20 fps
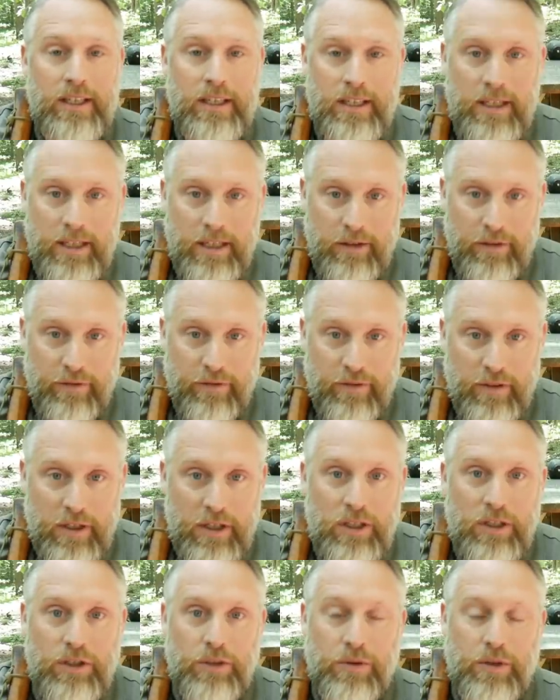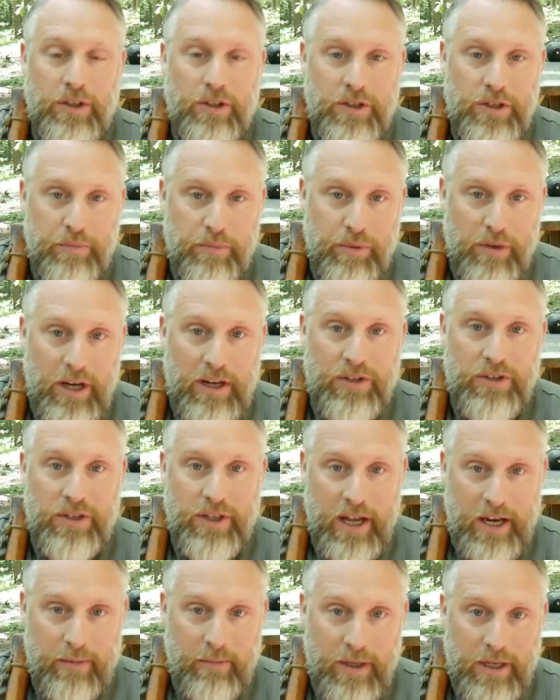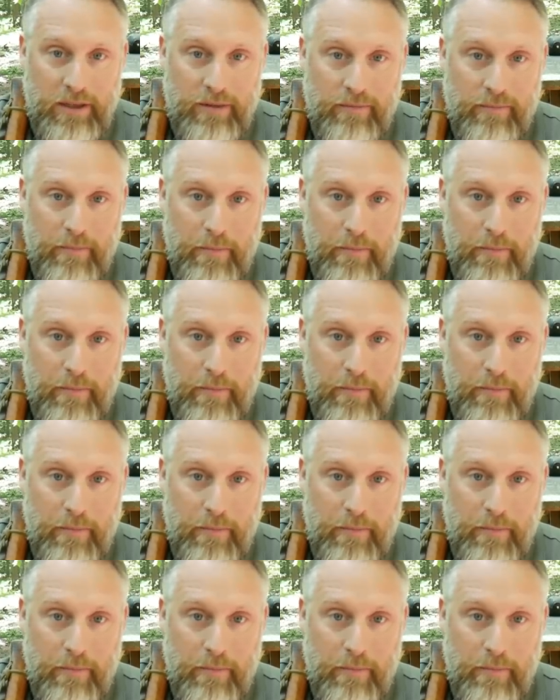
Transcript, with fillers: if you can suppress the enemy.